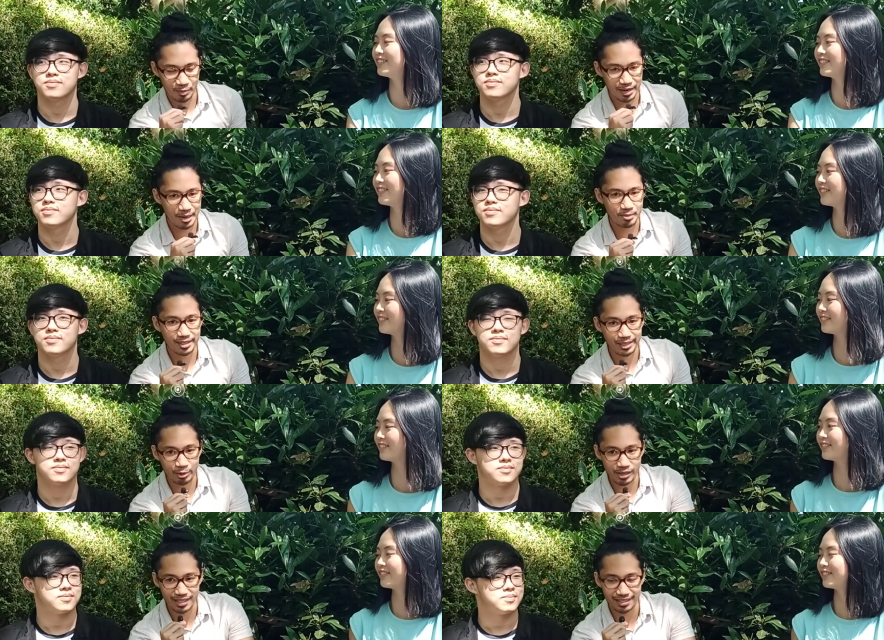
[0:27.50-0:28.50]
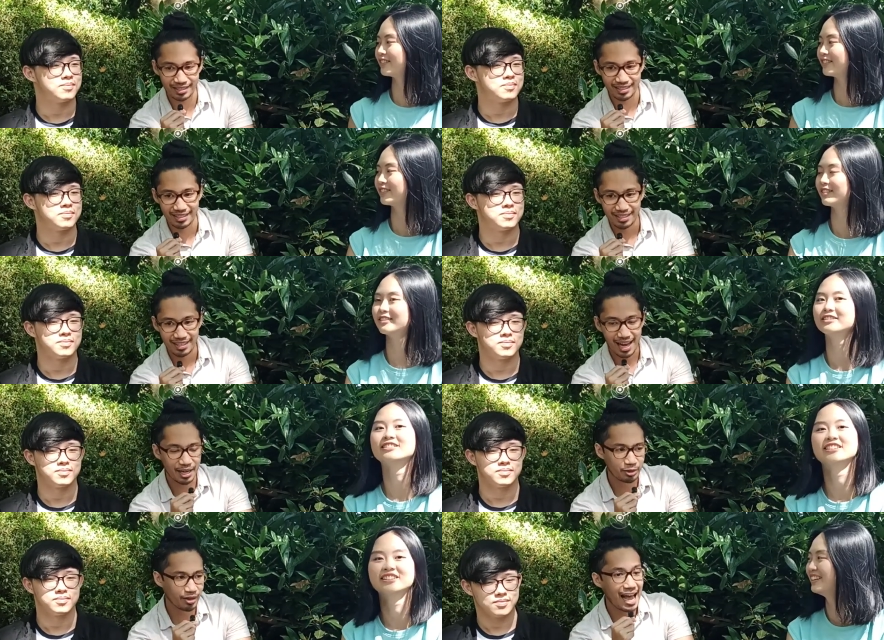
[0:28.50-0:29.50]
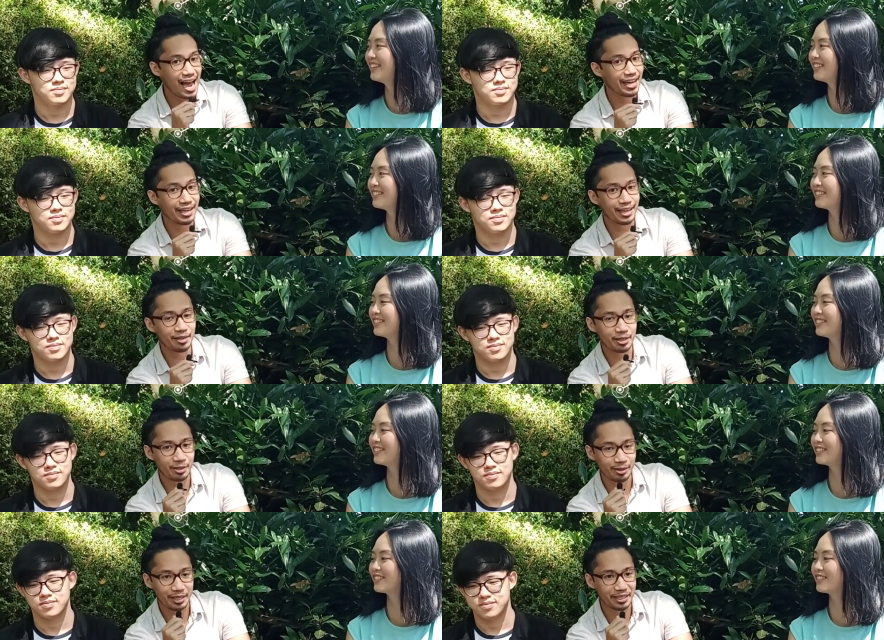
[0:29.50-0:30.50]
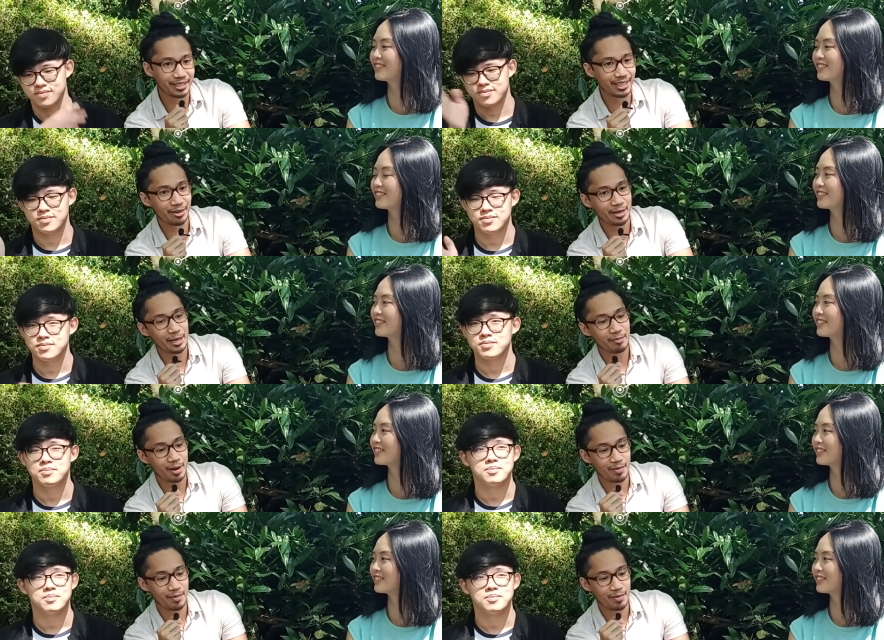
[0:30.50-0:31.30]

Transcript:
Speaker 1: my name is Chris. I took I E Industrial Engineering in my